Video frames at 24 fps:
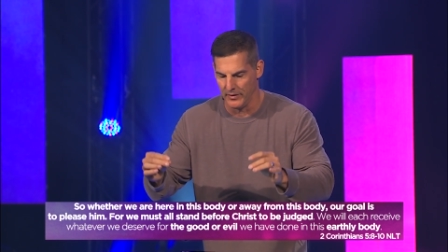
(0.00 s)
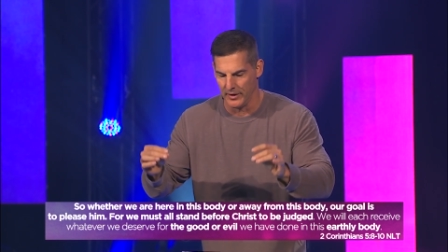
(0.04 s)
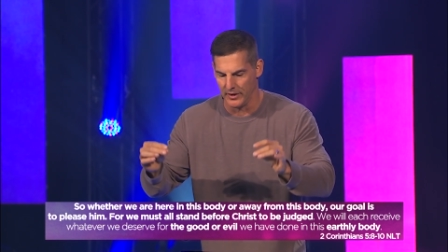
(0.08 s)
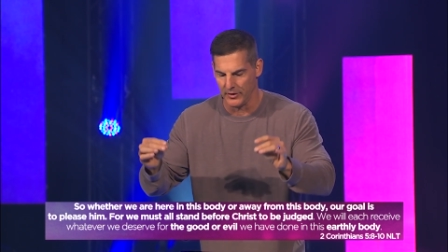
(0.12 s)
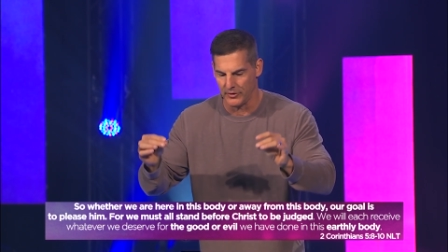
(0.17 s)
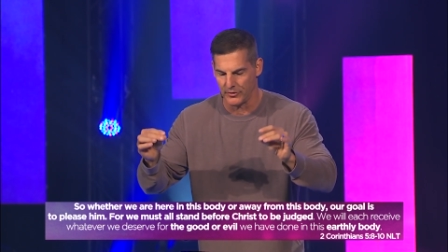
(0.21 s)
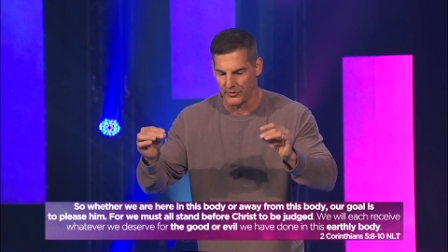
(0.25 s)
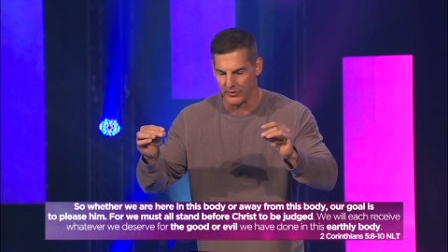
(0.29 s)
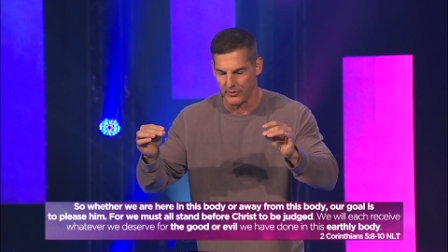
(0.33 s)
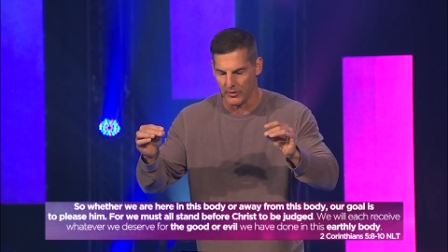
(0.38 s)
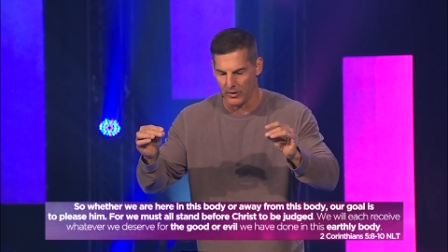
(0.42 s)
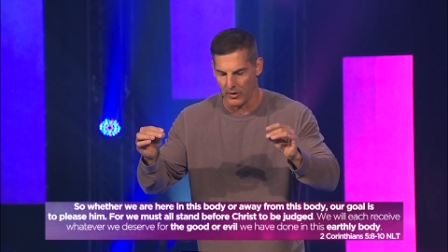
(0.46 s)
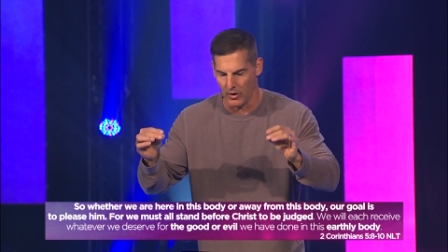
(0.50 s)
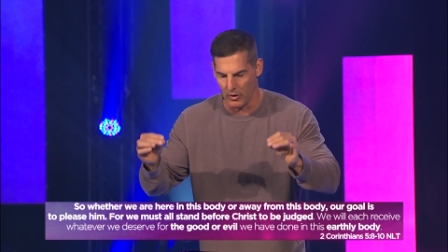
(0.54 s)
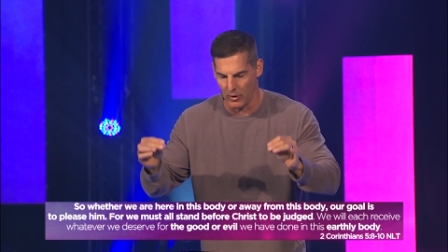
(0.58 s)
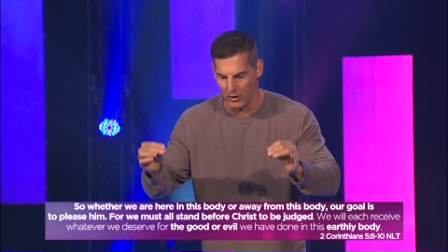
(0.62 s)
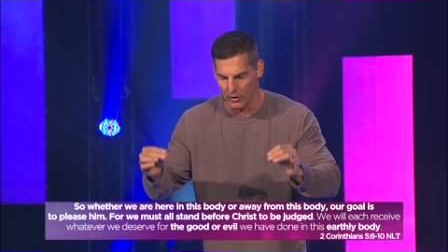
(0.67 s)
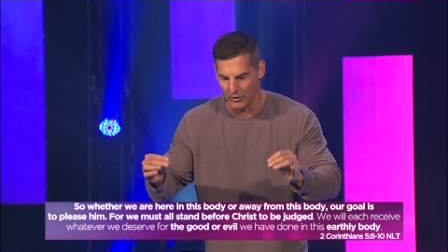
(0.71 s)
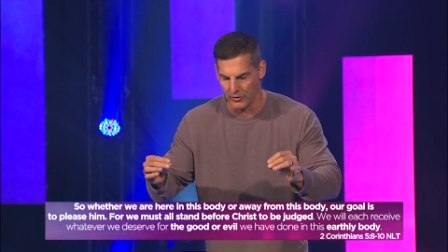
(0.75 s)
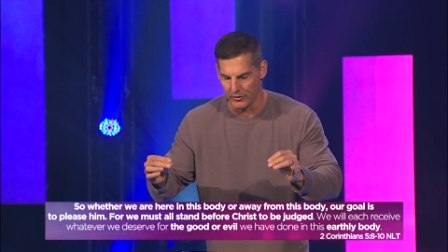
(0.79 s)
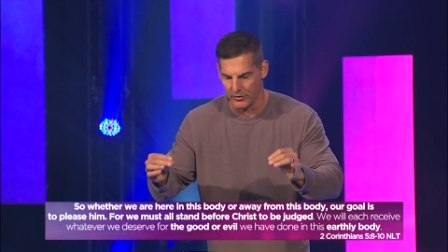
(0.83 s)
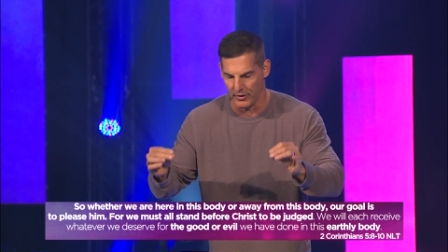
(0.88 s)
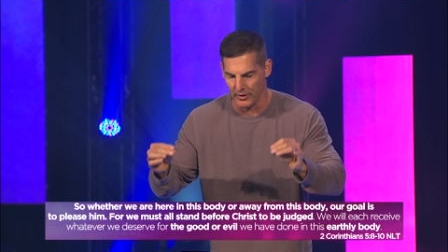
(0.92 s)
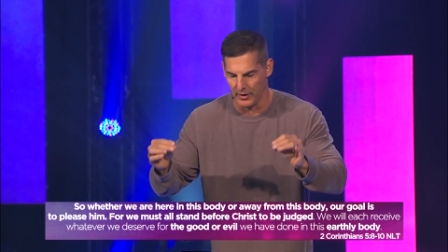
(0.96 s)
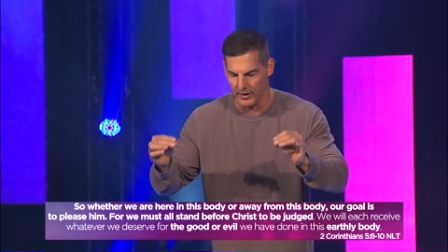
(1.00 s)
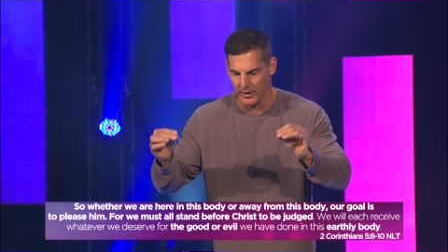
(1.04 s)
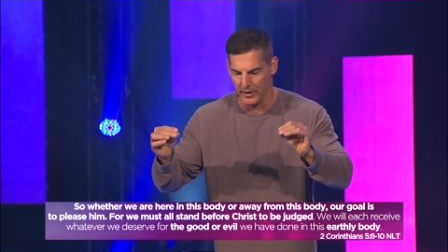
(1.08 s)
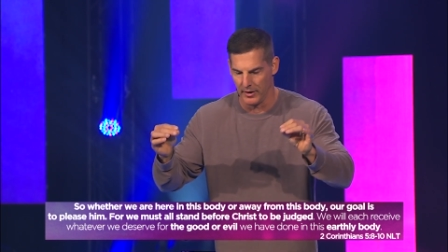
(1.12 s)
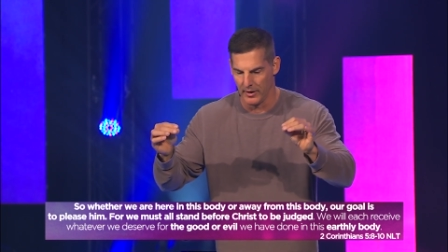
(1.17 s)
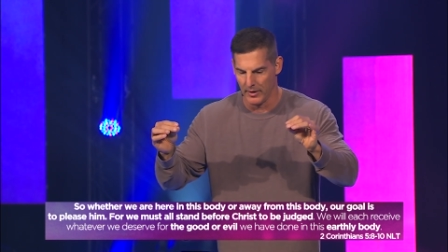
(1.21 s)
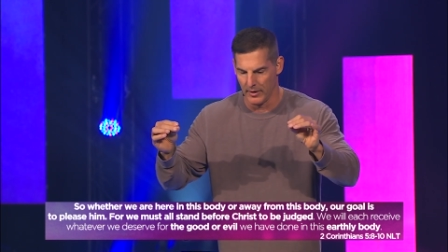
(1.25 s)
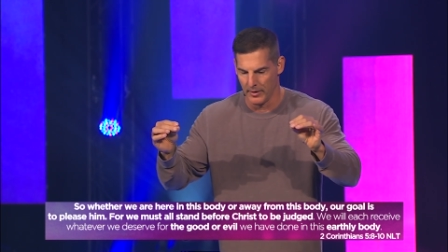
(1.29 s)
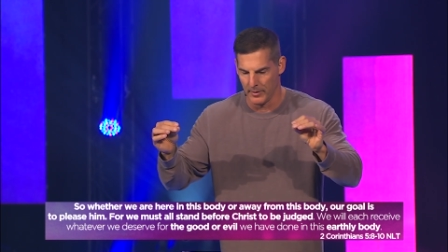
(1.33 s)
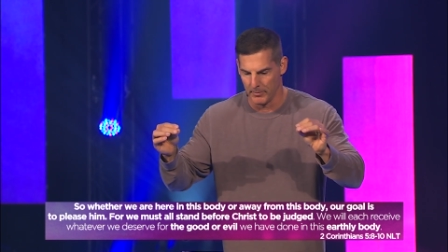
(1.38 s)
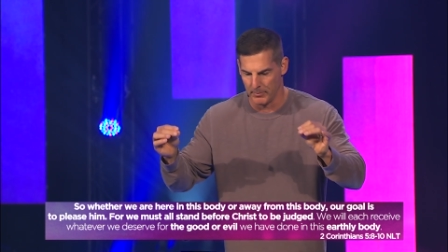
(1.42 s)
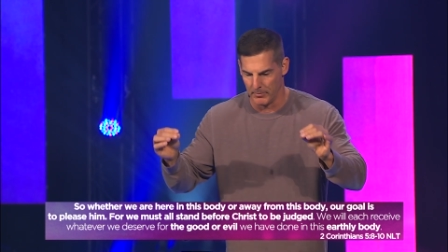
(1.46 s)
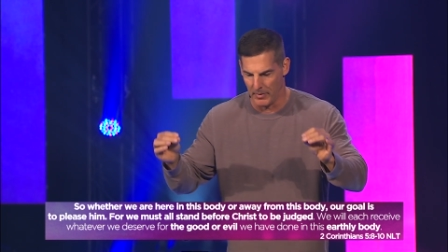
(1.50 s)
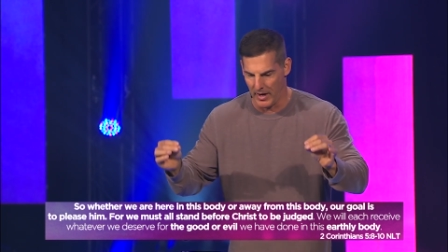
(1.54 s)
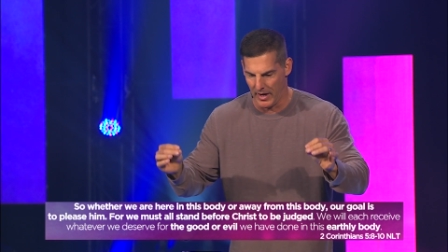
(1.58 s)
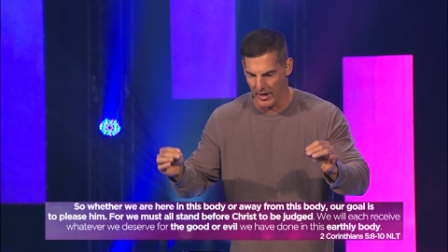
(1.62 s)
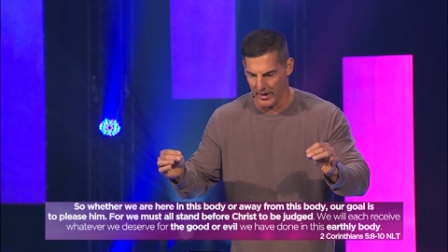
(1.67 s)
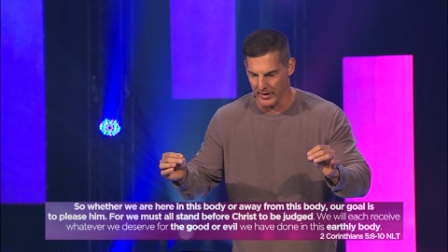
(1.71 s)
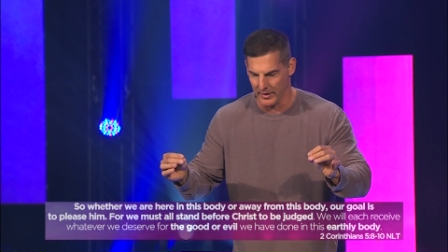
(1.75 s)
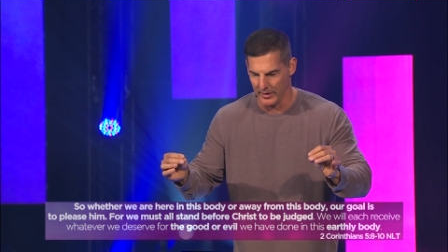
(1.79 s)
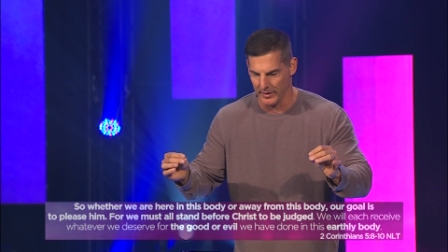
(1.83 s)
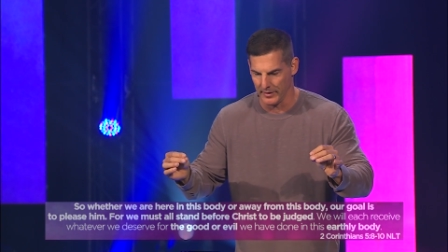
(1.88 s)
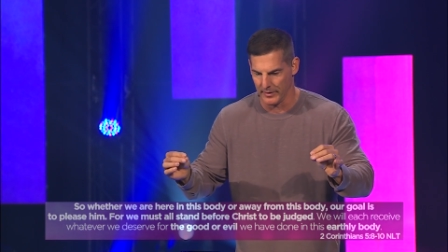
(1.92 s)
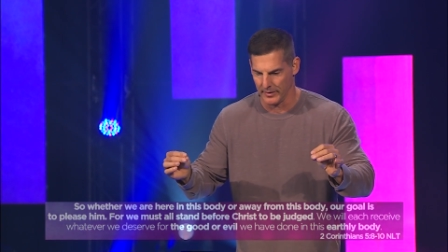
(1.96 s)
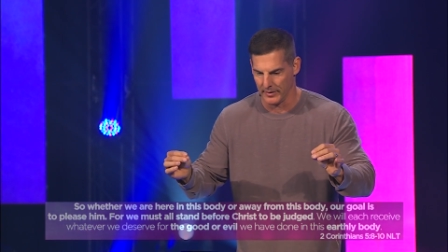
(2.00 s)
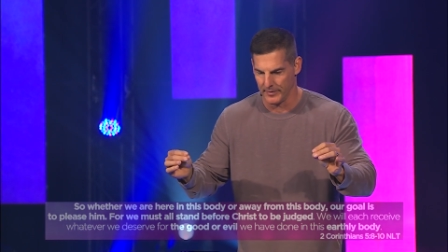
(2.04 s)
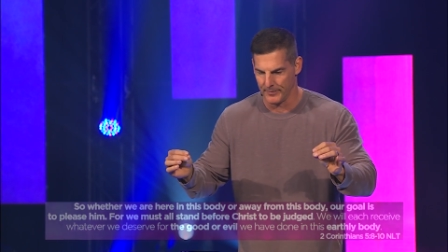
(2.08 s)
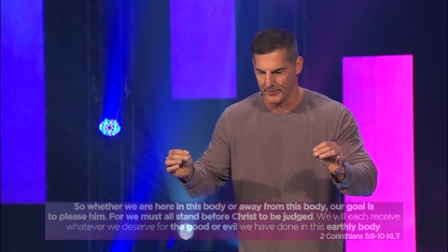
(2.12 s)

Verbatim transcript: this earthly body.